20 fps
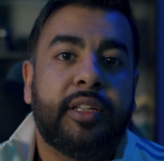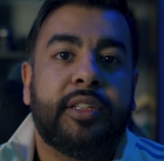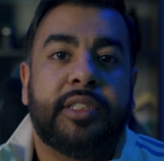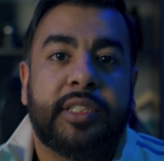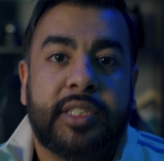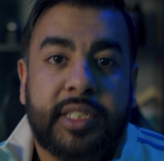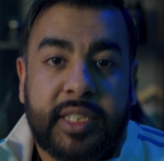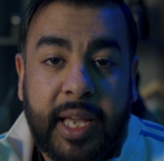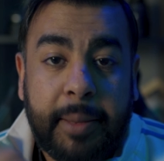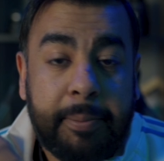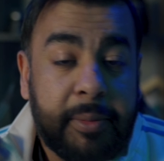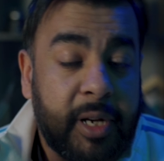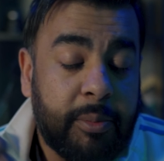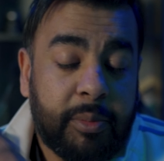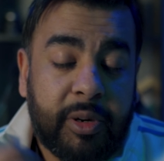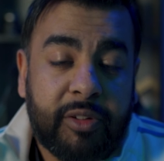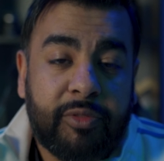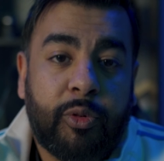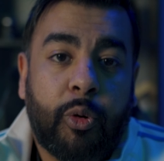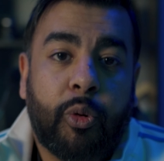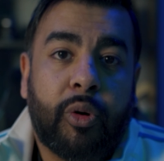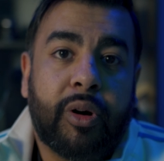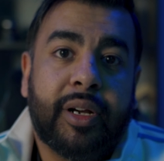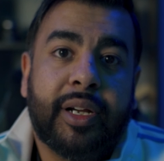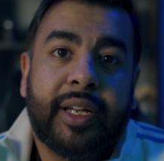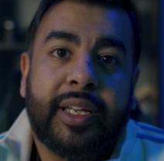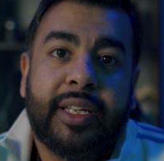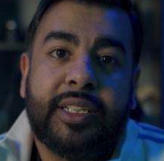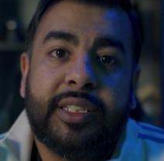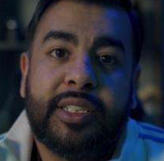Step number
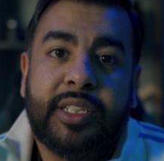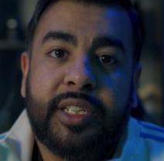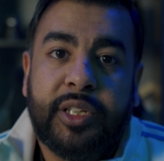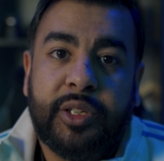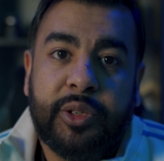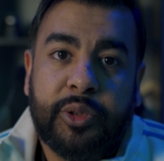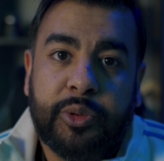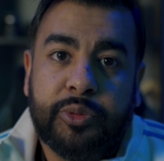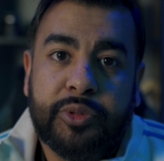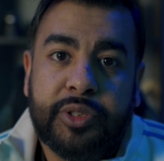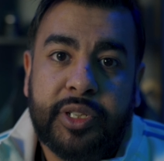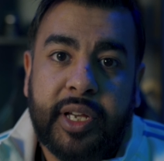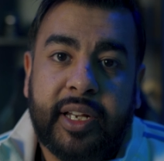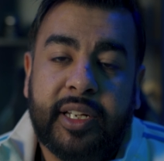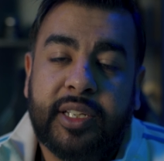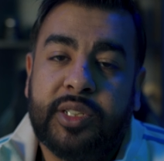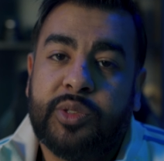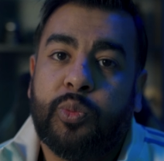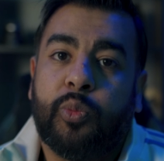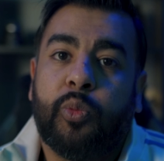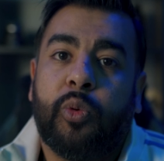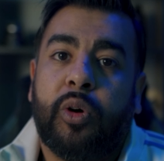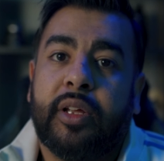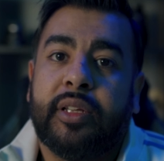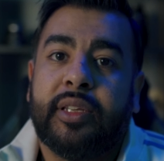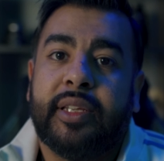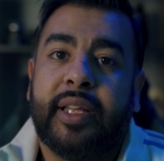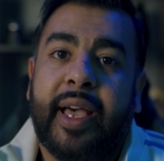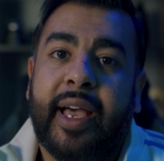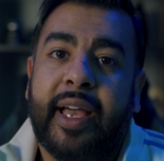4 is huge, and it's
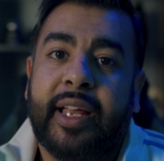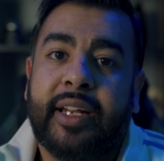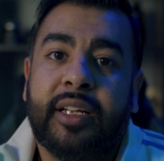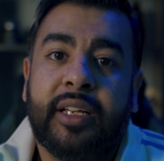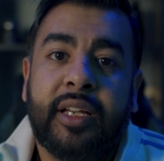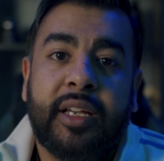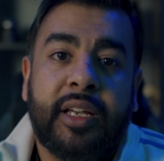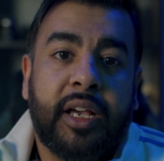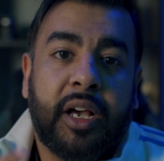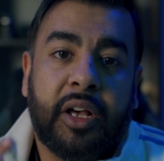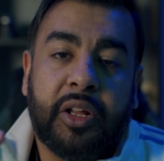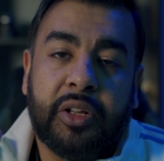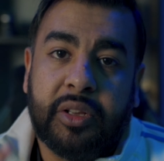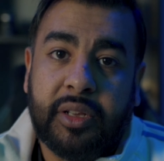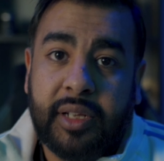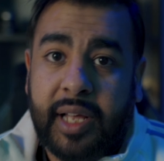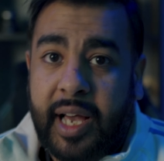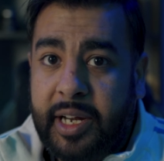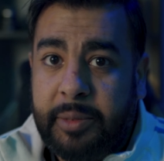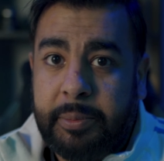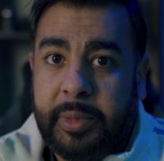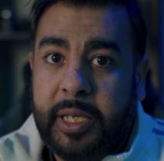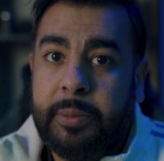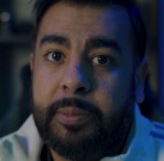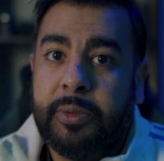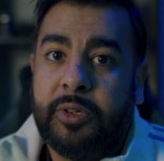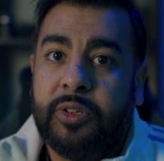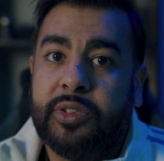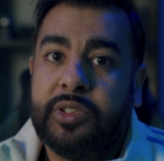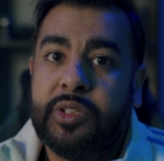one that a lot of
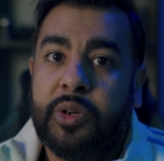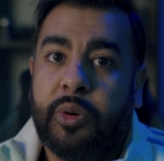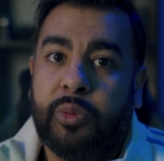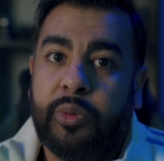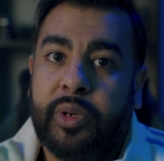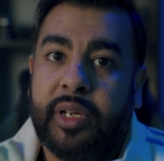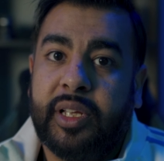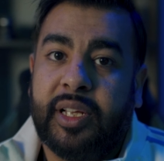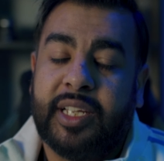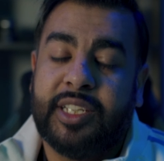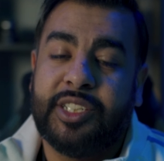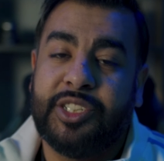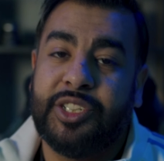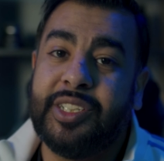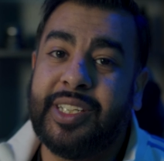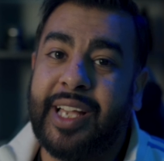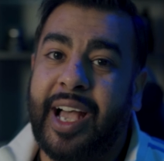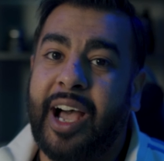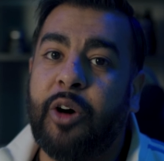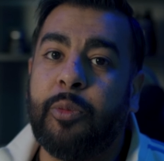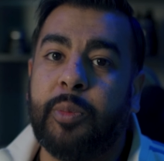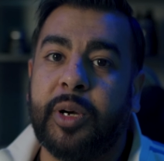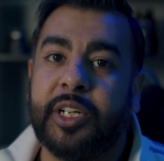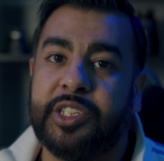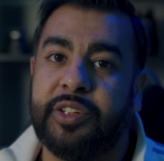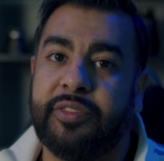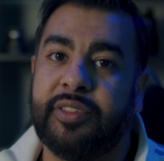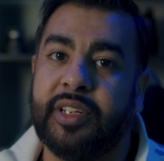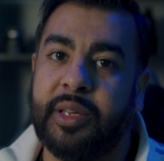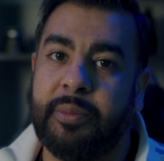people don't realize just how
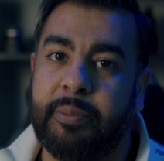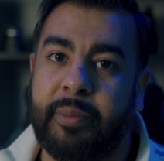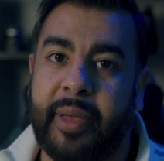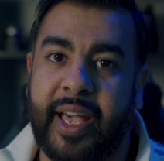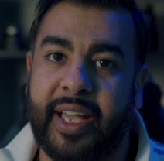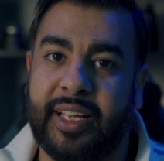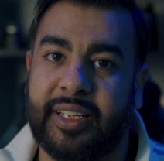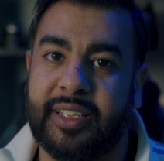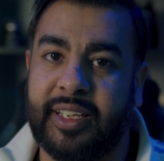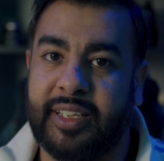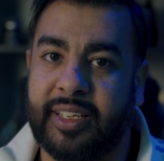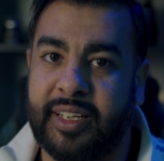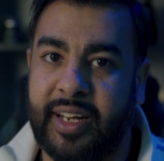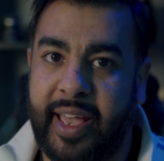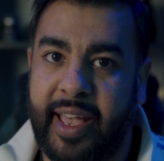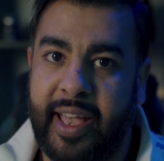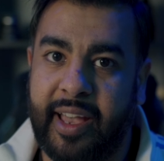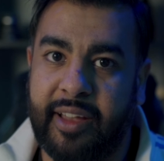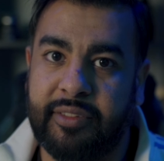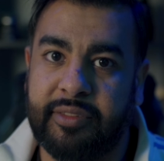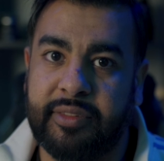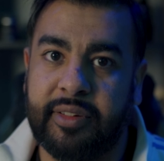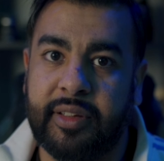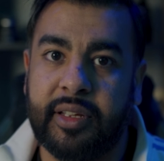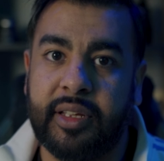much of an impact that can have.